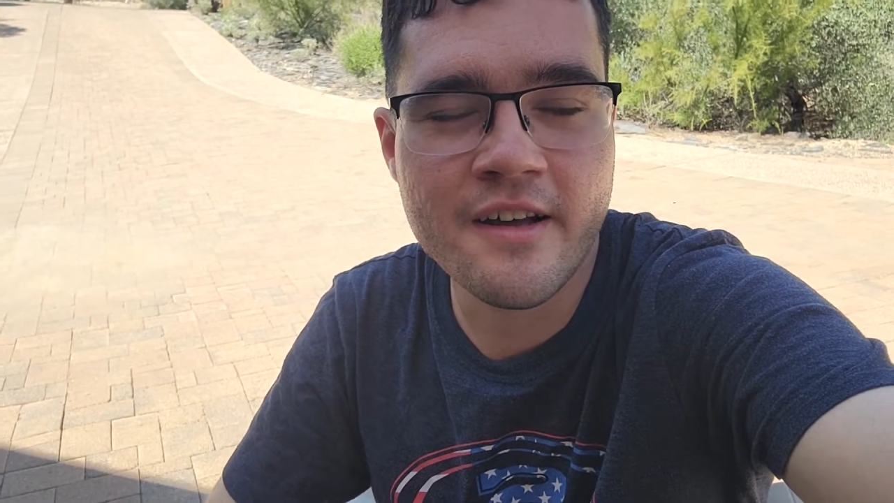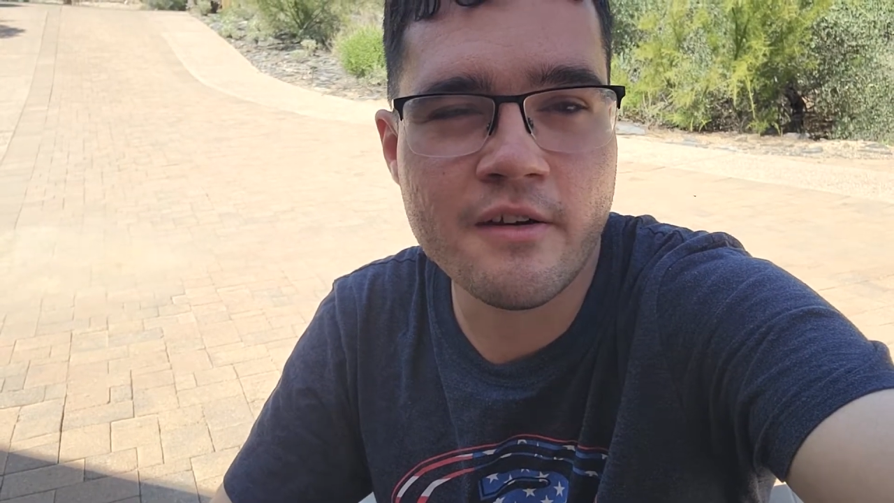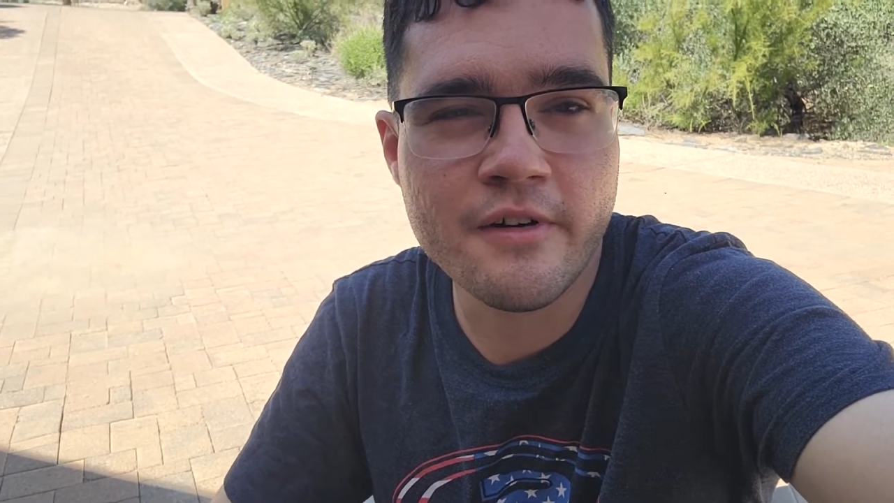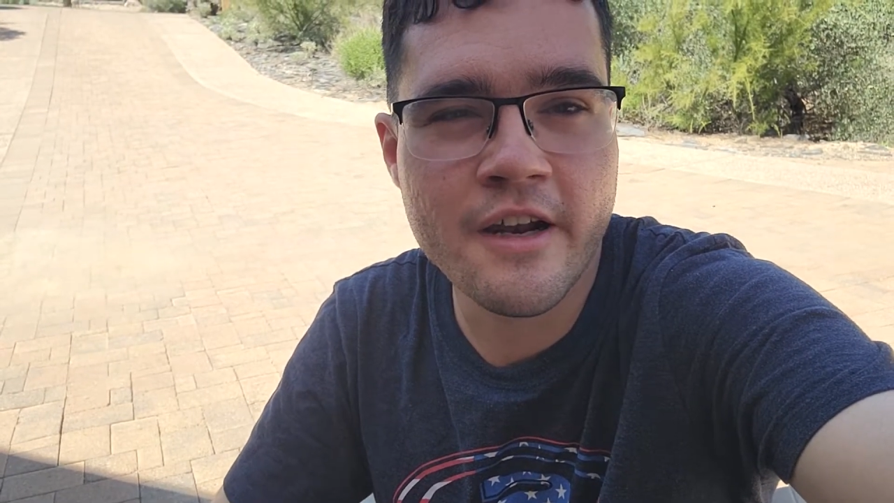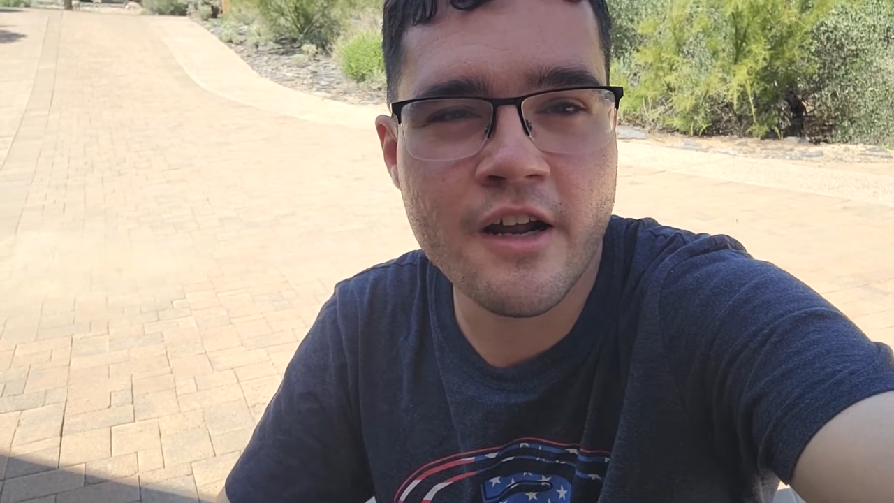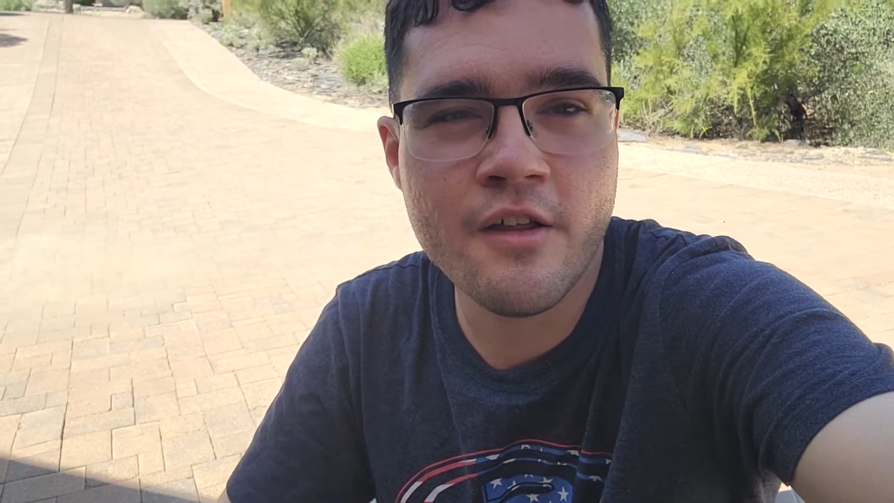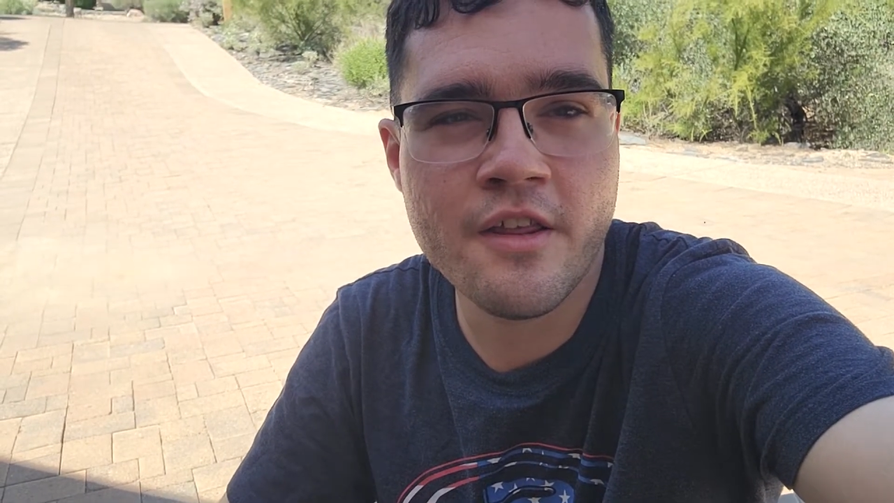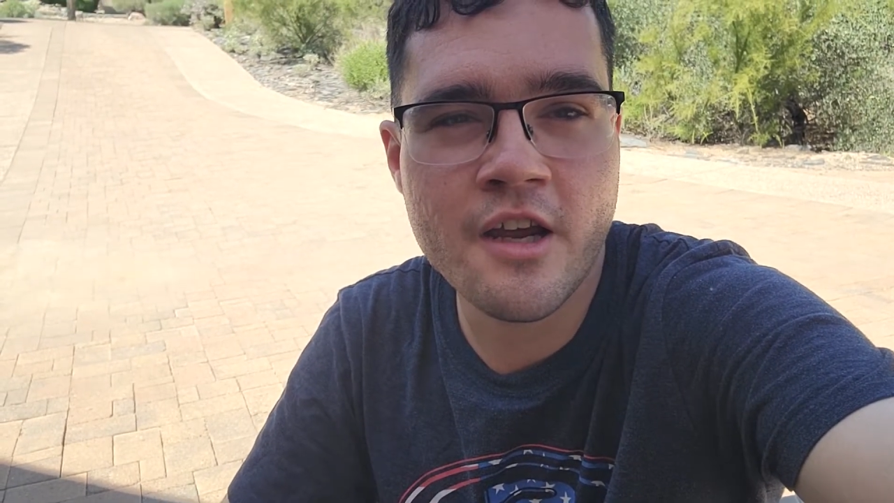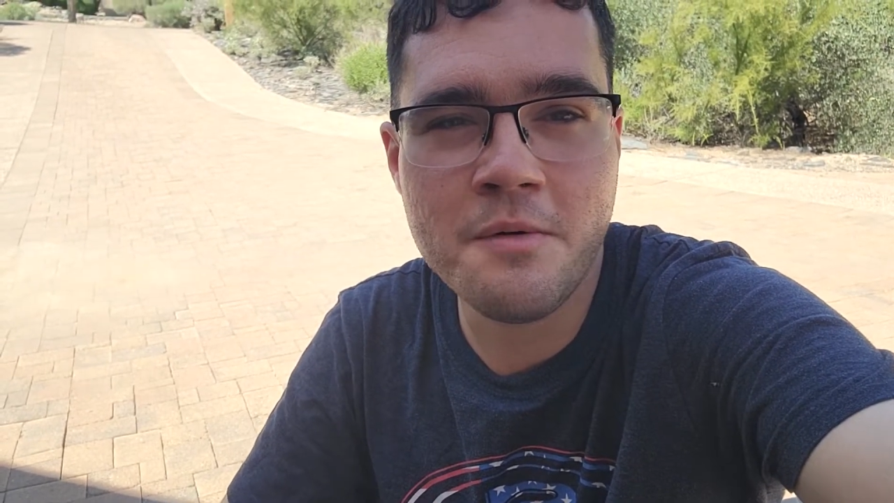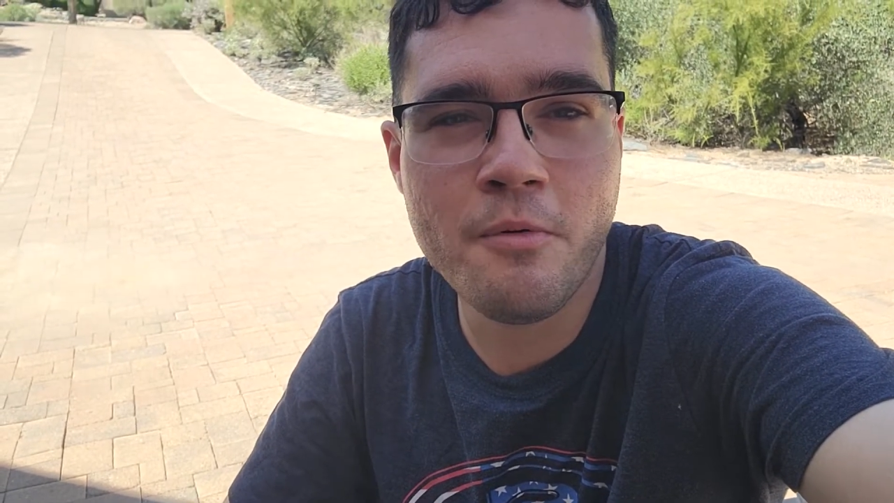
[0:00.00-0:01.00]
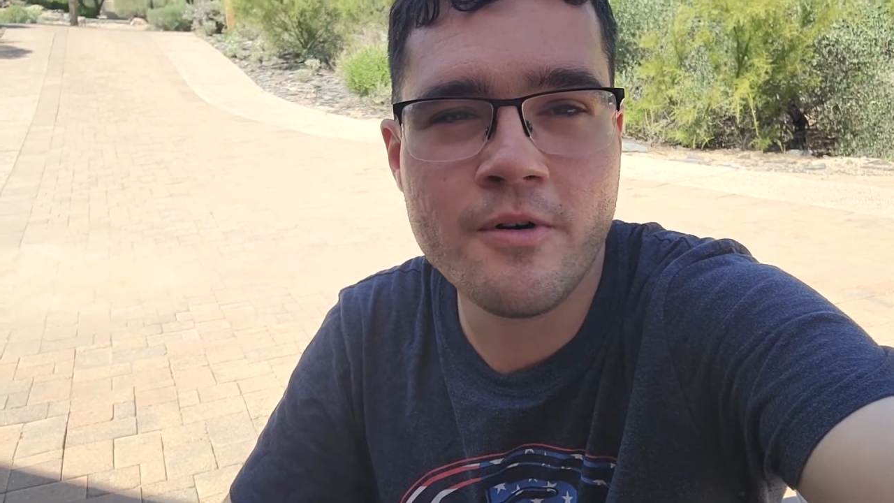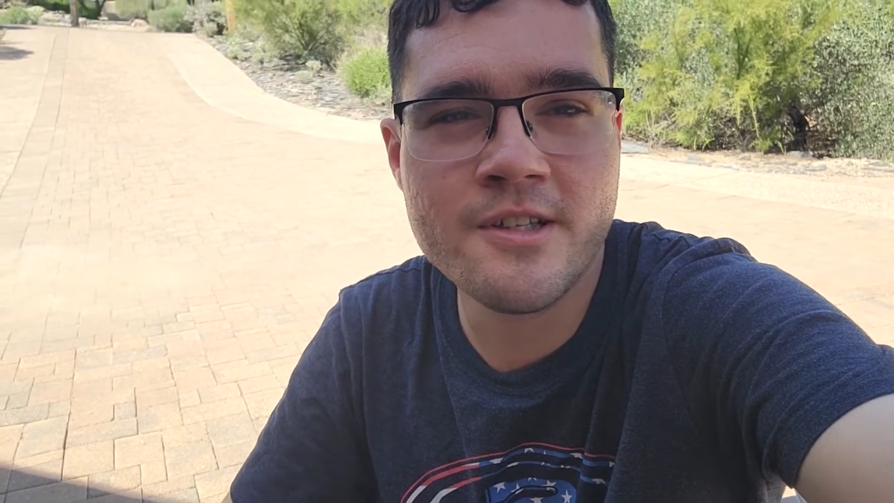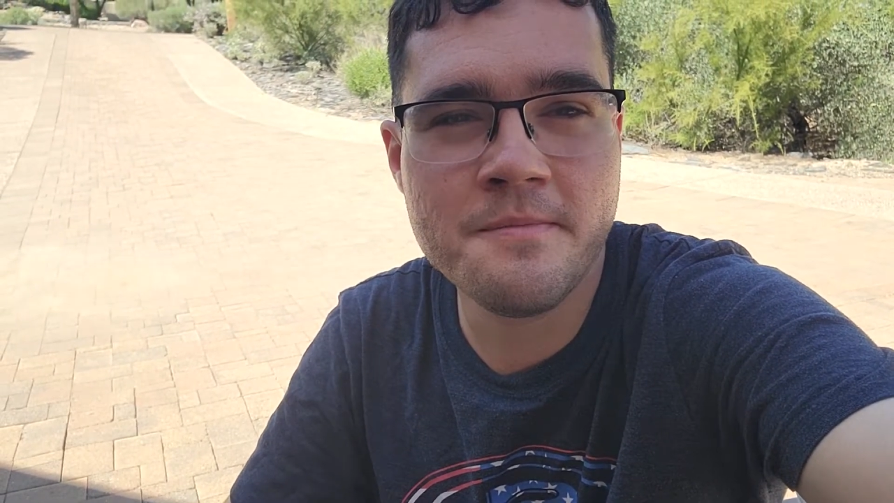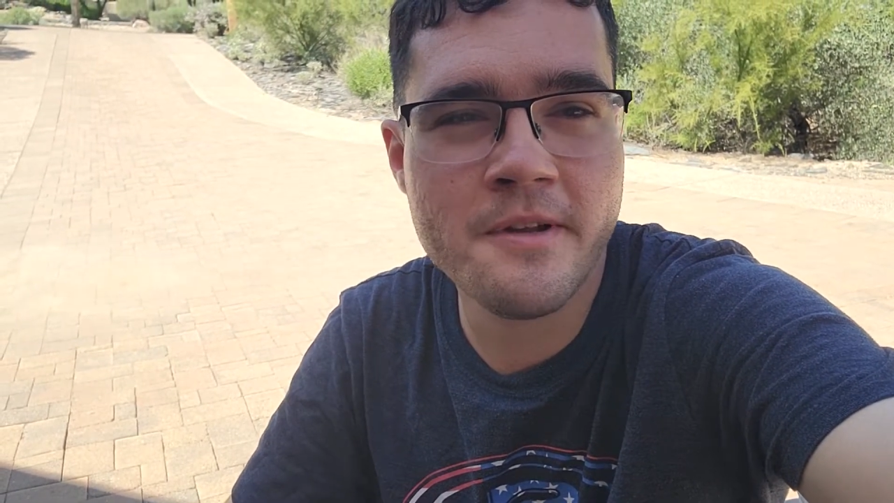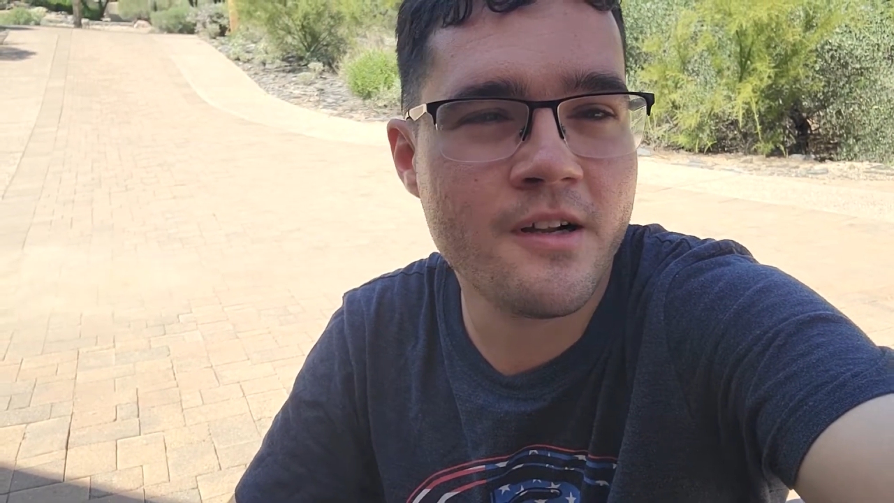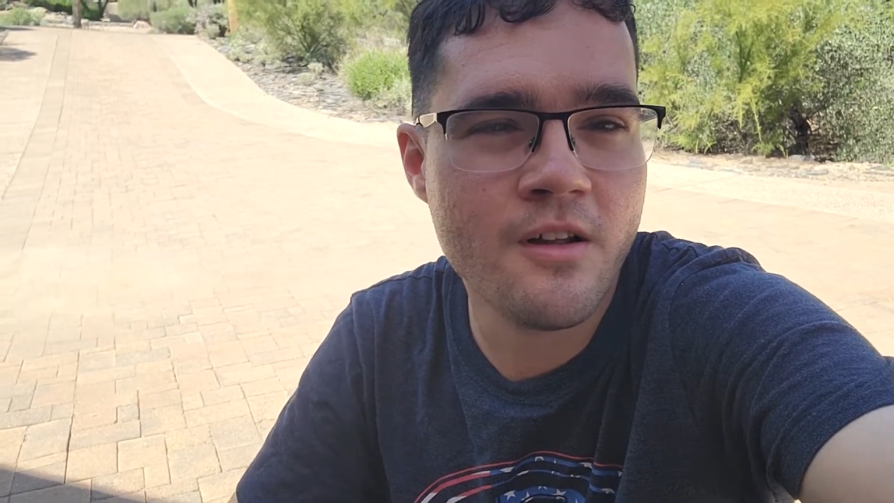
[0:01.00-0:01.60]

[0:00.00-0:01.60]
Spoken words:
on the radio the airport's been